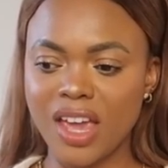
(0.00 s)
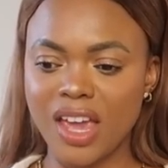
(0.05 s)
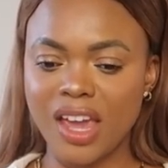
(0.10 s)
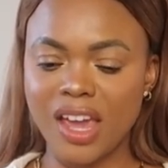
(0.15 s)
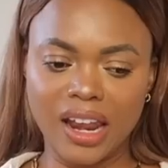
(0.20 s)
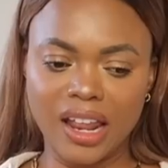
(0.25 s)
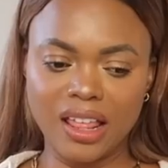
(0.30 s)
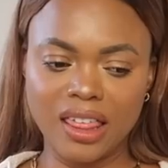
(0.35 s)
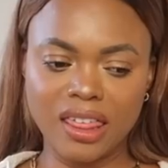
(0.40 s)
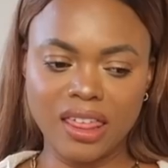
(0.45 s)

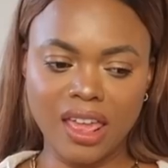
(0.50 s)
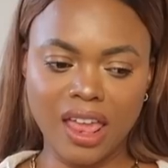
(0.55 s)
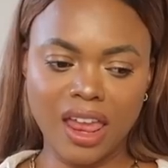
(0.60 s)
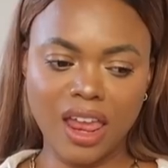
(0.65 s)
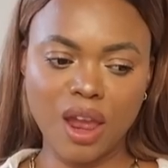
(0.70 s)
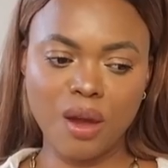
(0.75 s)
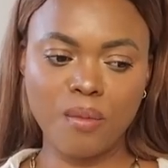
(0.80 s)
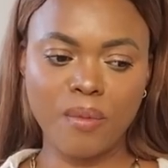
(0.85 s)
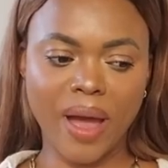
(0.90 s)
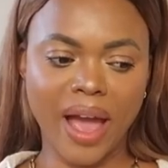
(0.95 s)
And
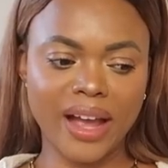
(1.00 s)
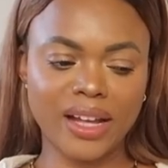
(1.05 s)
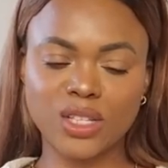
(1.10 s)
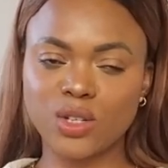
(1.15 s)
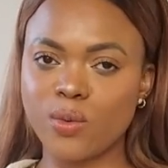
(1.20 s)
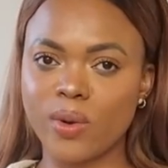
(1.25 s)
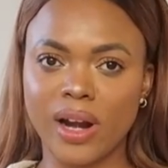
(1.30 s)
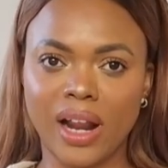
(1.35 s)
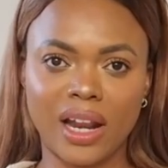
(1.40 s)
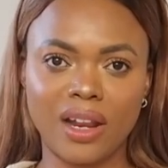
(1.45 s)
thinking back
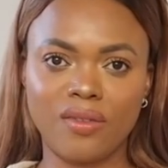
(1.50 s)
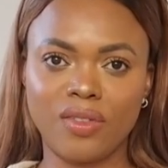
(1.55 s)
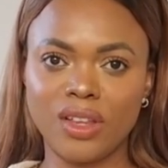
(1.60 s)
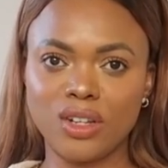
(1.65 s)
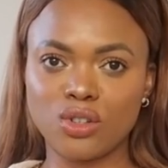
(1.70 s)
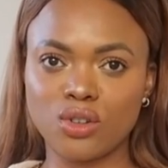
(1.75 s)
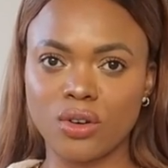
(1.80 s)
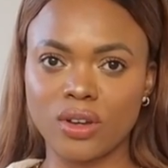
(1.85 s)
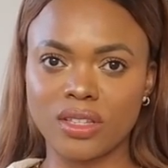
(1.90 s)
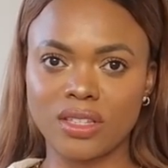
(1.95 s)
to when I lived in
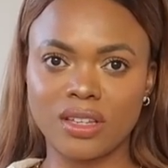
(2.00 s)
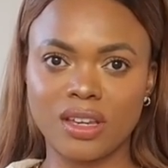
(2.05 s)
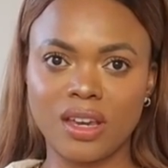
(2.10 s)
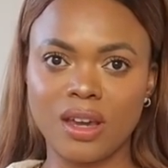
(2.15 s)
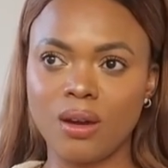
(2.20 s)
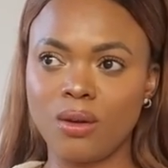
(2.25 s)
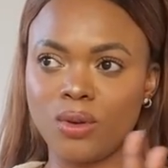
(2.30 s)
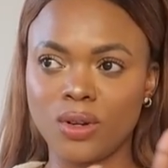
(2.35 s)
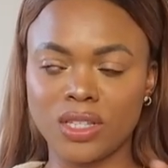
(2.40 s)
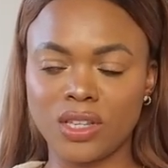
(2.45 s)
Jersey,
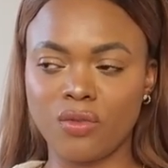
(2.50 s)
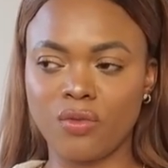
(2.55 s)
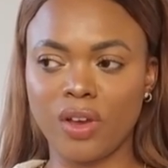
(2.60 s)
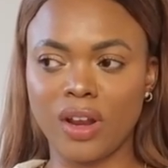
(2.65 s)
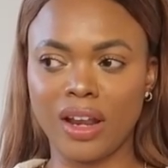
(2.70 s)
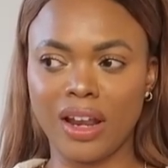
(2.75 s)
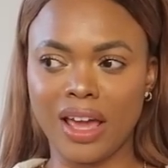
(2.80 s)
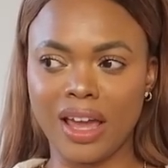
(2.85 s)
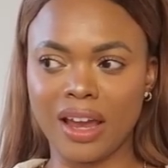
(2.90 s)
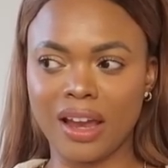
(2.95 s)
it was
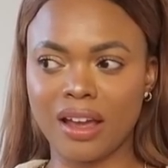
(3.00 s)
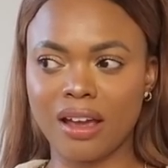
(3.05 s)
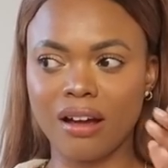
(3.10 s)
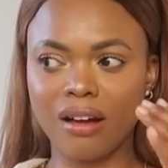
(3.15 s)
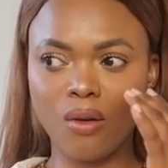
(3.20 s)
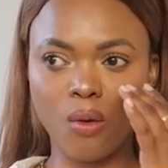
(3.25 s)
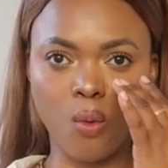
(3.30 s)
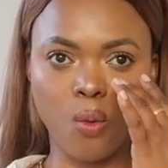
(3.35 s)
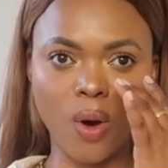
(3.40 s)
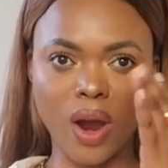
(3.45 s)
even like
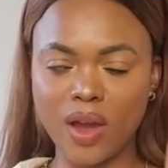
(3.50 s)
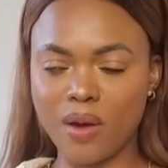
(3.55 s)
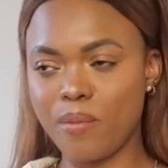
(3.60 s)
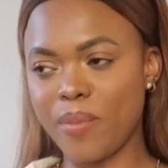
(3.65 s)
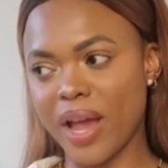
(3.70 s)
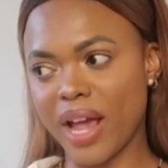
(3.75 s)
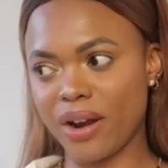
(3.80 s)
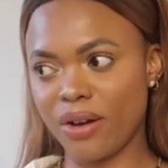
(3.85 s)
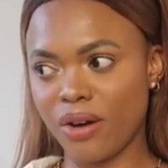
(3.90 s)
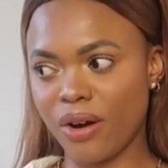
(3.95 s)
way
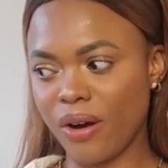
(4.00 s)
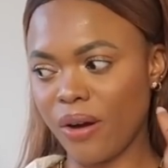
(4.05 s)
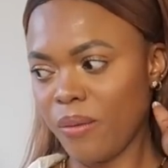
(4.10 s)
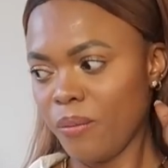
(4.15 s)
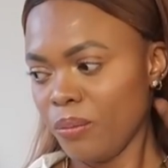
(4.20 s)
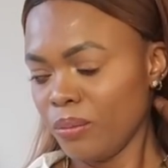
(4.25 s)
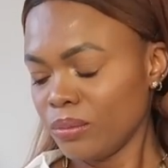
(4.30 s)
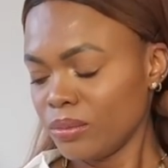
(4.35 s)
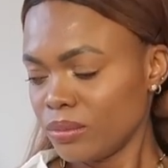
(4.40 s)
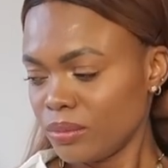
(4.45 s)

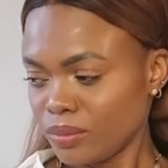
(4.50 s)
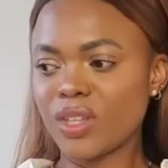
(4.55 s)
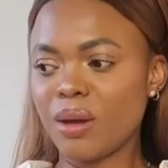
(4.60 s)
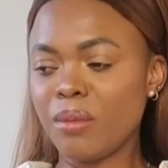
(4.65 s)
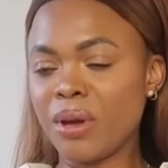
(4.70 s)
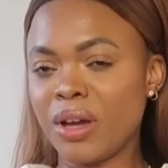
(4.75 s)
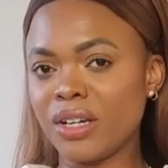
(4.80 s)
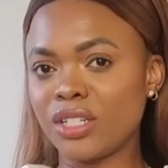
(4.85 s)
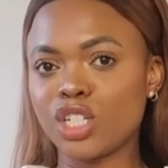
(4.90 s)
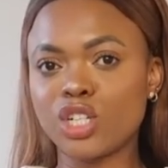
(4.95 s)
better,
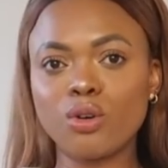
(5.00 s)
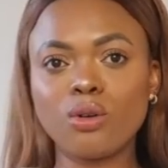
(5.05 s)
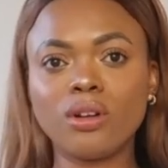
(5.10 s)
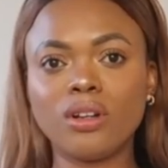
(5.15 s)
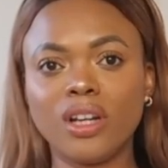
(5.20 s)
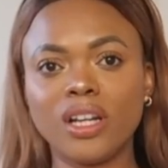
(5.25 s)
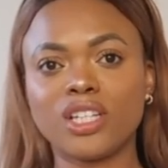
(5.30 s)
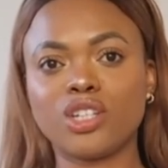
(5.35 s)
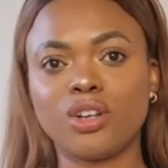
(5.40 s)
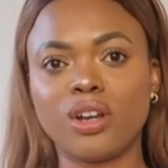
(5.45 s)
because she would
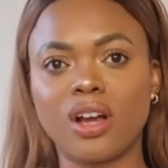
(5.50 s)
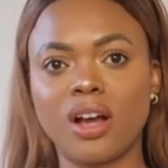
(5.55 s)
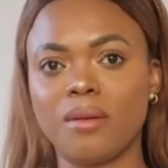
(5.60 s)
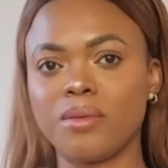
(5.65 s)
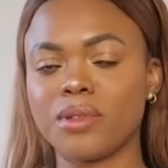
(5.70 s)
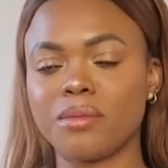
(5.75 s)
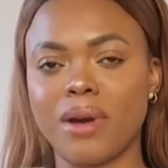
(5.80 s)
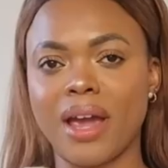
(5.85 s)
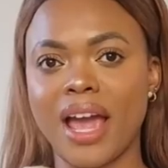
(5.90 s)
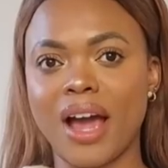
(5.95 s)
literally come
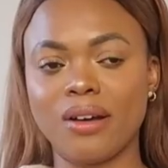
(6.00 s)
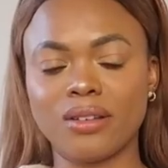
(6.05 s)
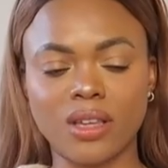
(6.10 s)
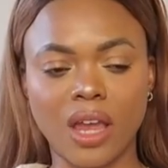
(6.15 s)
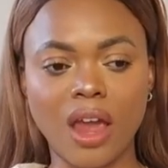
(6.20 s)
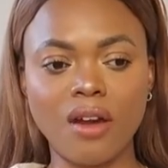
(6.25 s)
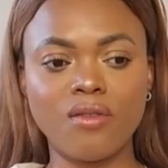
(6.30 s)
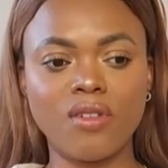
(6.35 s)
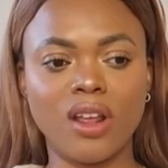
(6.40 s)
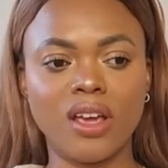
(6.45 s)
to my house
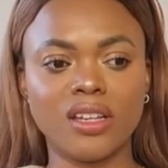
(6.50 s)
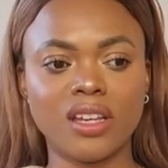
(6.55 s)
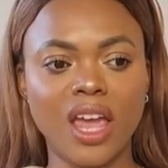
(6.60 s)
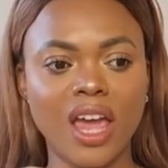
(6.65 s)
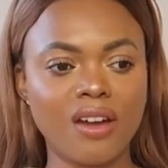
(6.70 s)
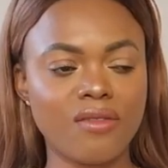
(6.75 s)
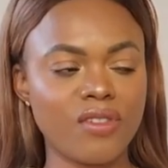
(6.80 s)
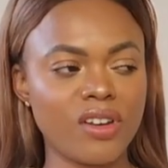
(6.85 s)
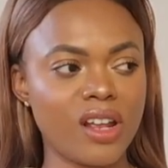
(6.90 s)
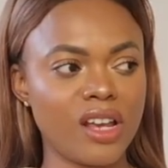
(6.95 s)
every day.
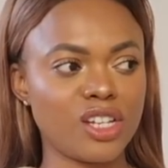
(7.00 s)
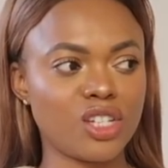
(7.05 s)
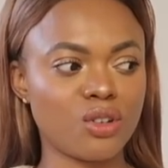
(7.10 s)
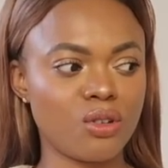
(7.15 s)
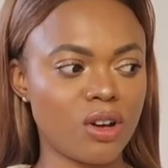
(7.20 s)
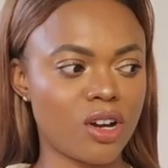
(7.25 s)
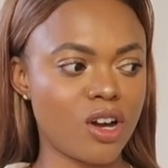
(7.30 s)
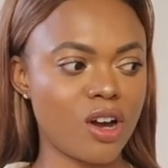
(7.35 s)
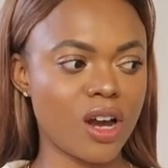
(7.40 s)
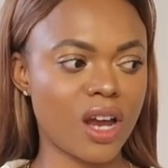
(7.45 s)
Every day she
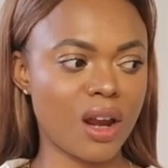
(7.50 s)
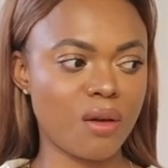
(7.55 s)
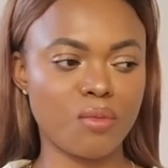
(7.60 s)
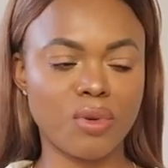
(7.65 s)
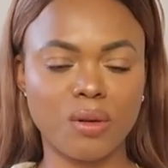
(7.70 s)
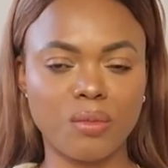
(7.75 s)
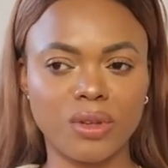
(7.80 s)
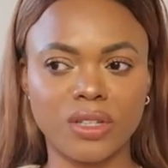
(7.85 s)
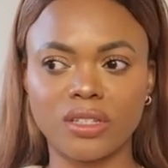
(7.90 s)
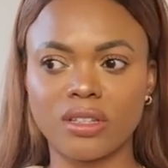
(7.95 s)
would cook and
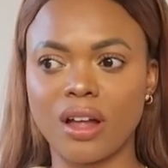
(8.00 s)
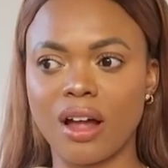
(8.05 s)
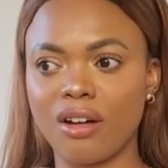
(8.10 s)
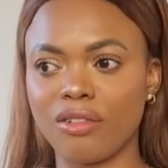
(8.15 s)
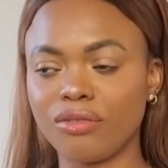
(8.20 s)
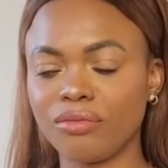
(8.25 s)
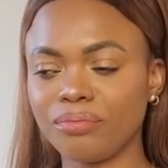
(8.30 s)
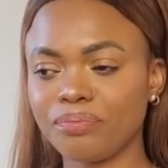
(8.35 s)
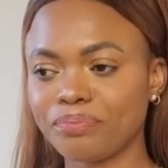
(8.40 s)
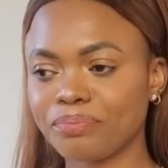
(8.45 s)
bring me
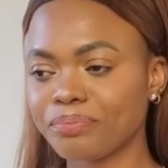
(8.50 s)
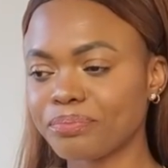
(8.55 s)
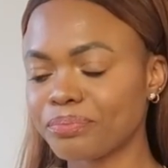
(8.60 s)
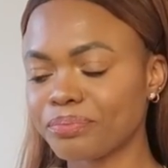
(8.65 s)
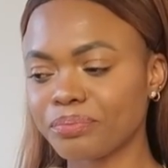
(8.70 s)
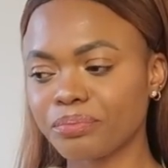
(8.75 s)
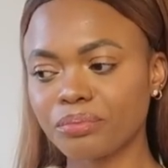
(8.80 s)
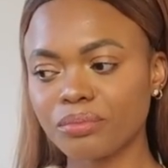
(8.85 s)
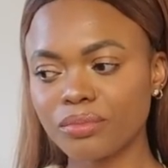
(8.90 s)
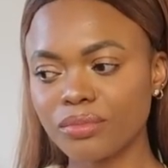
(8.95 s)
stuff
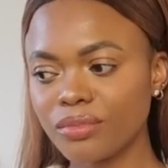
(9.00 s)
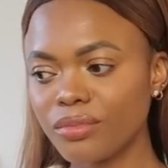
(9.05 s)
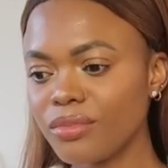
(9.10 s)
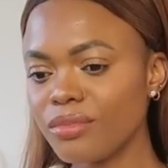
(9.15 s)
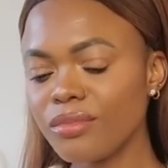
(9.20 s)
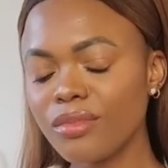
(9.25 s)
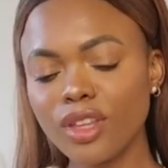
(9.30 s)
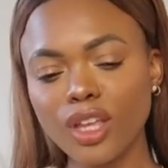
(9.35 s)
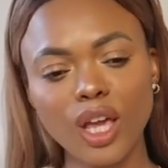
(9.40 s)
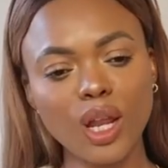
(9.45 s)

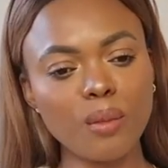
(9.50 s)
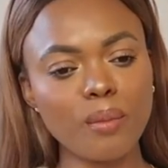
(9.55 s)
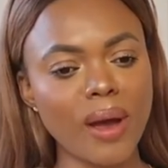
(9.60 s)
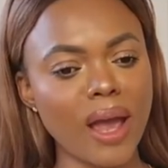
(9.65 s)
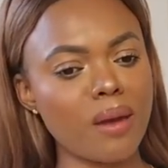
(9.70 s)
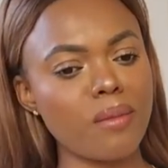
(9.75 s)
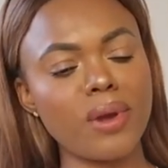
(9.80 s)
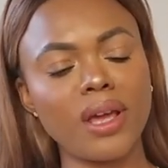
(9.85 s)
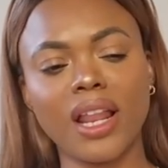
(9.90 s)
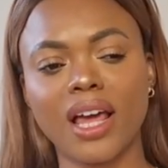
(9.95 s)
and
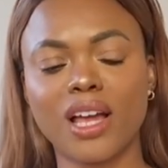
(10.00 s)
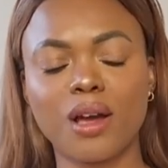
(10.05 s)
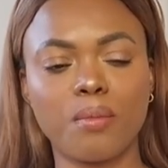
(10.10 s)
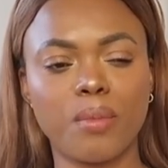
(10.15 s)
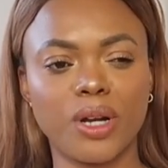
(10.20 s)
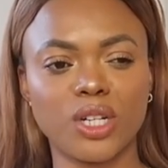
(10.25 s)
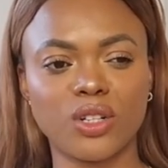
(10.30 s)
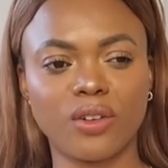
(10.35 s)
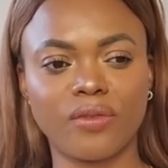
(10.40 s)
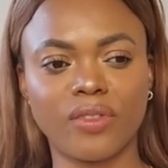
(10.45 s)
buy me like a
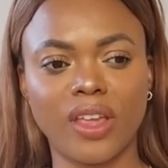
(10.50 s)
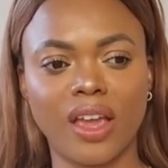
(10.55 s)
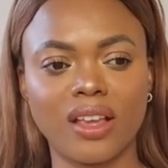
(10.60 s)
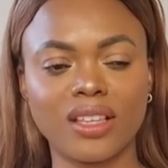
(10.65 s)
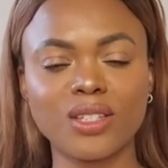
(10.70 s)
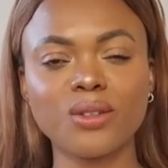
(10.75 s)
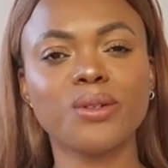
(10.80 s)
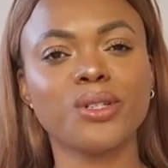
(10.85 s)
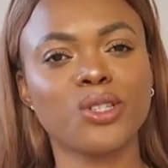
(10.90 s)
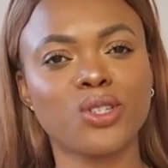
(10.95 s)
bunch of
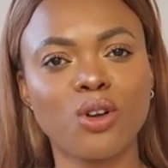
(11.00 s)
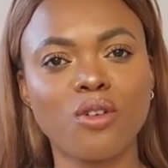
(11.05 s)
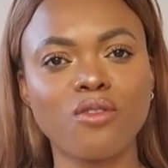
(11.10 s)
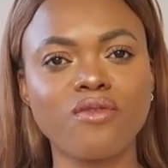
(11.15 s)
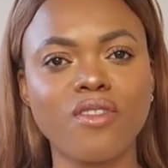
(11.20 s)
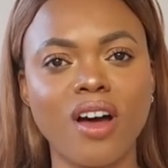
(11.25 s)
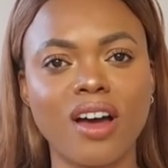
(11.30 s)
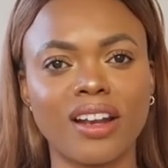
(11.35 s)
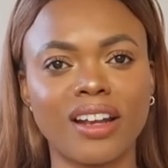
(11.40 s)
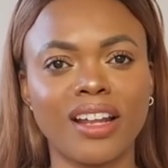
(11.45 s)
things. It was so
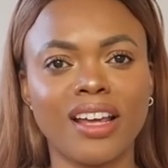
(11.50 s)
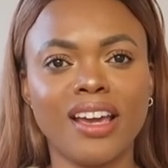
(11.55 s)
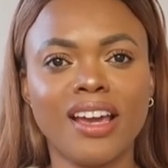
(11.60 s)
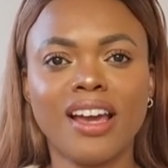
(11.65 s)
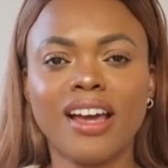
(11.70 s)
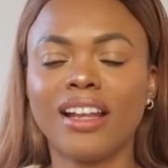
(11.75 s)
fun.